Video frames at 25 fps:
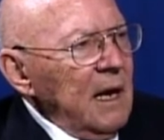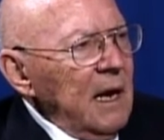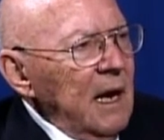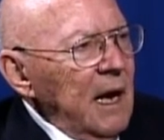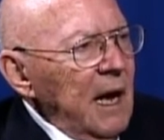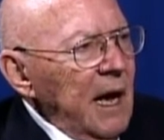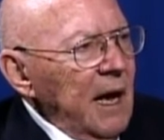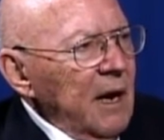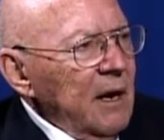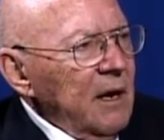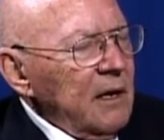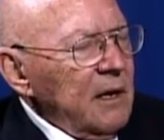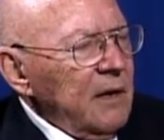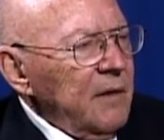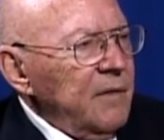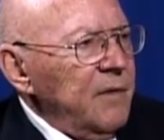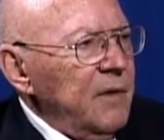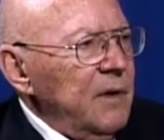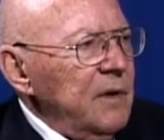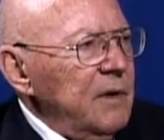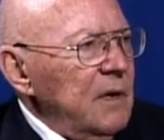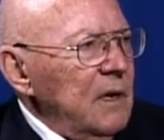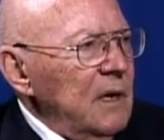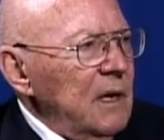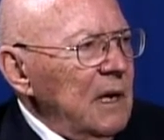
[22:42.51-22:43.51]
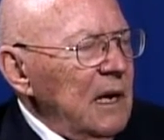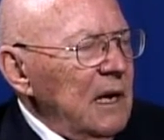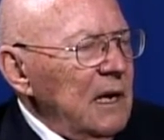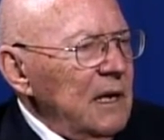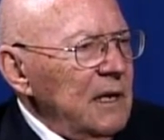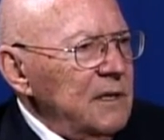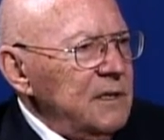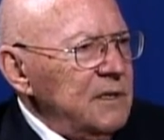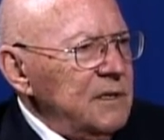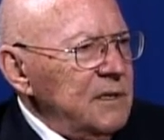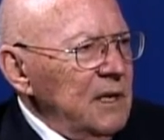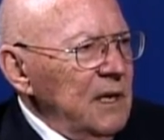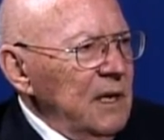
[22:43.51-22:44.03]
how to convert an
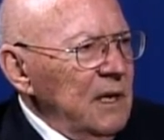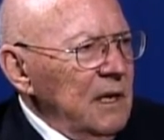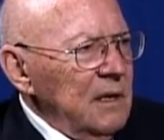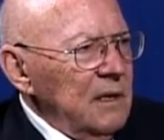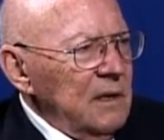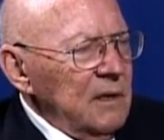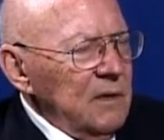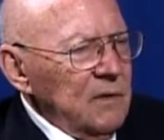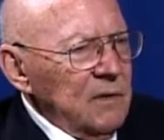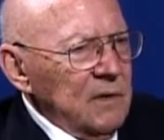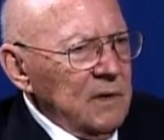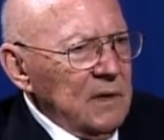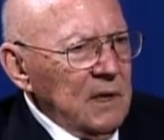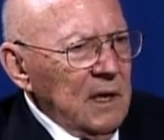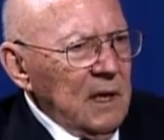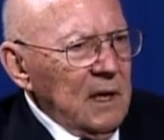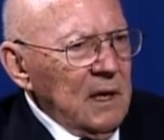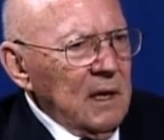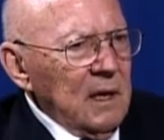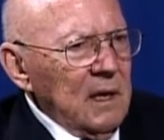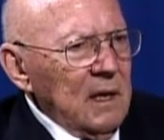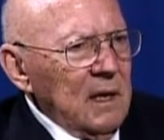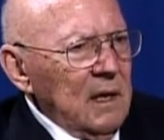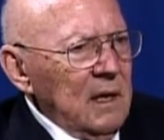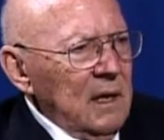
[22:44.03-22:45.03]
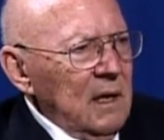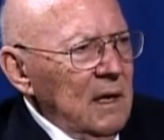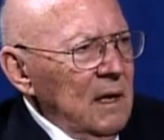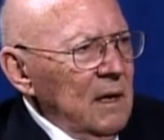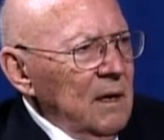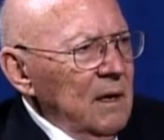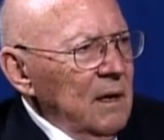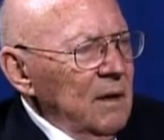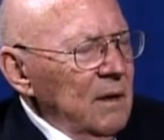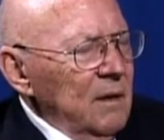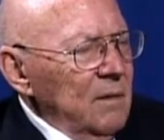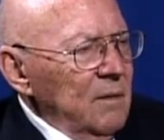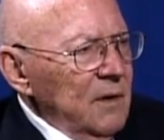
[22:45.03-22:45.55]
LST into a
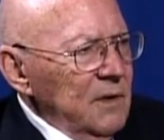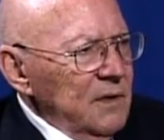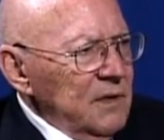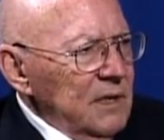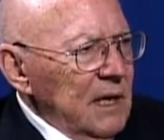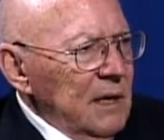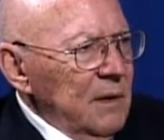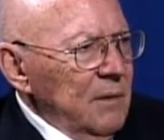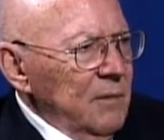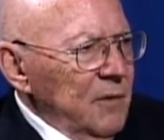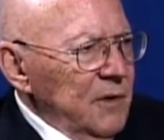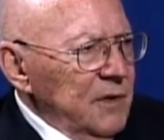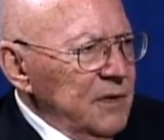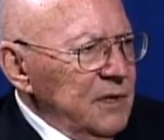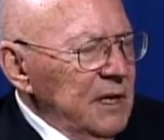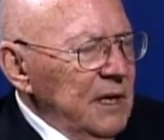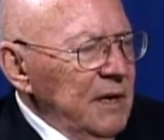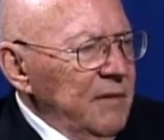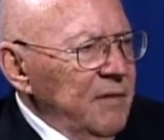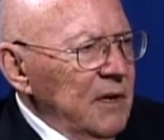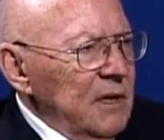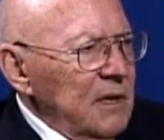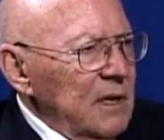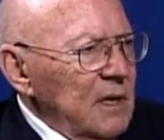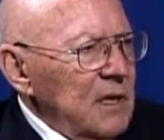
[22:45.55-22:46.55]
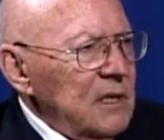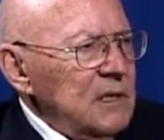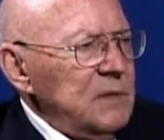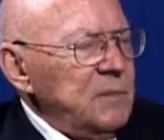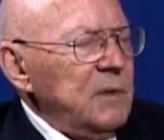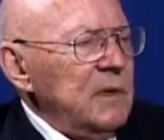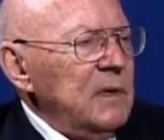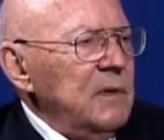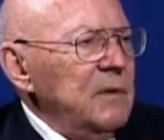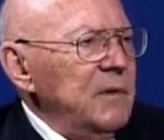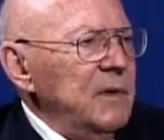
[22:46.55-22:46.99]
receiving hospital.